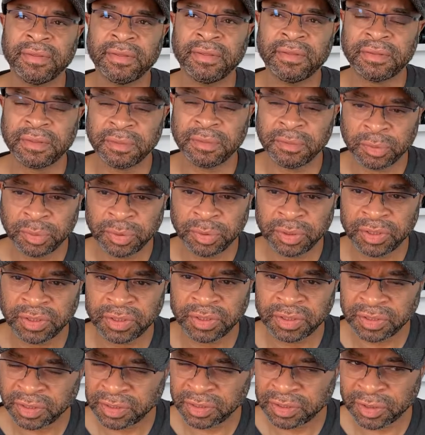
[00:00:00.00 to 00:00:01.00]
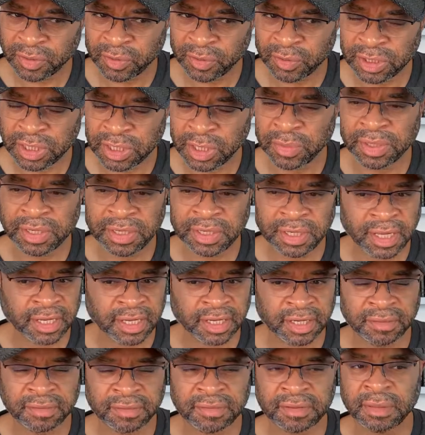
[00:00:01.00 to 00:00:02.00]
seems to be associated with
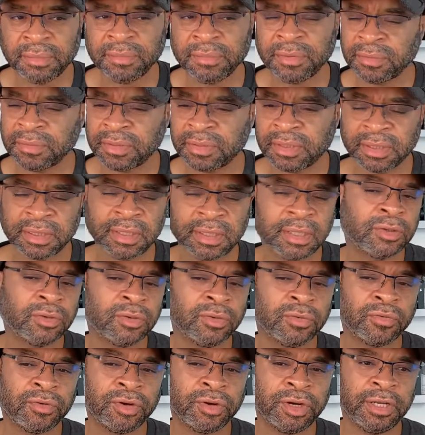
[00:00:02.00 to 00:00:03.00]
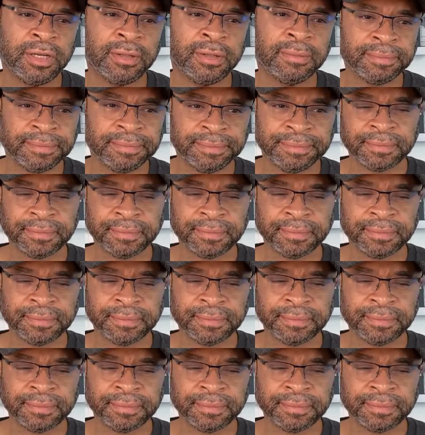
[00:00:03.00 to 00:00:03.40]
negative symptoms of schizophrenia.